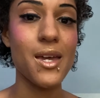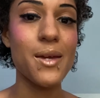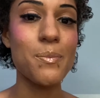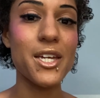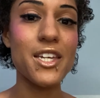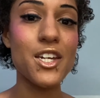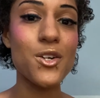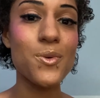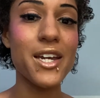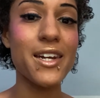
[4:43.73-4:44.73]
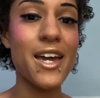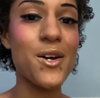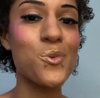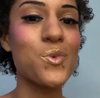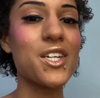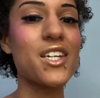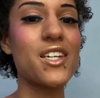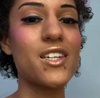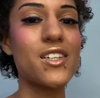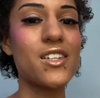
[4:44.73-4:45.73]
But here right now we
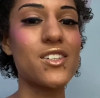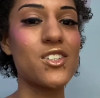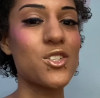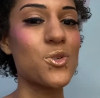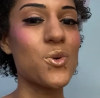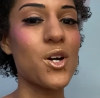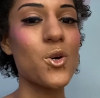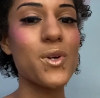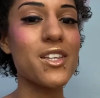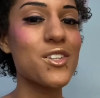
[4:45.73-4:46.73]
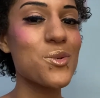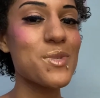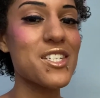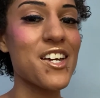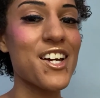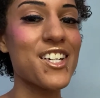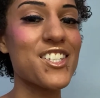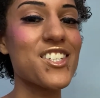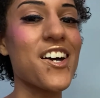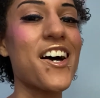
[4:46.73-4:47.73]
can do a quick little massage
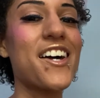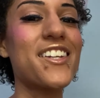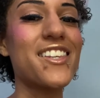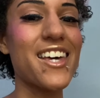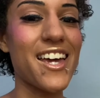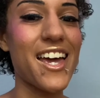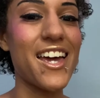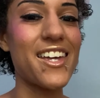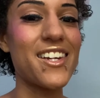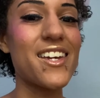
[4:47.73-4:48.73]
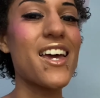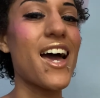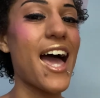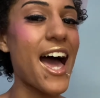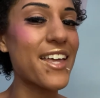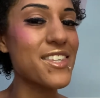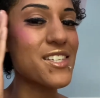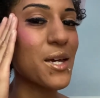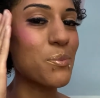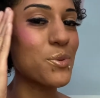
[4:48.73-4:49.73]
on the head at the
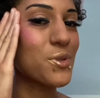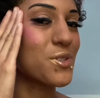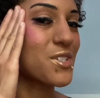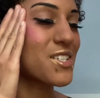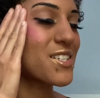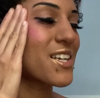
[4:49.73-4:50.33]
temples